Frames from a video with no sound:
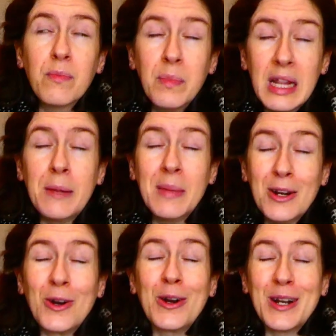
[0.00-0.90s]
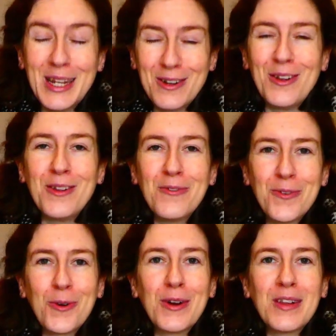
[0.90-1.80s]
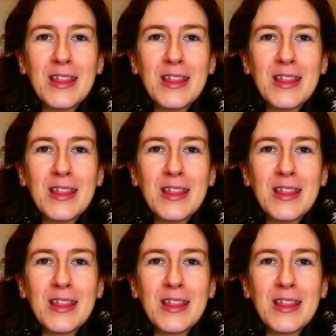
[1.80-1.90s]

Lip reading: millimeter needle for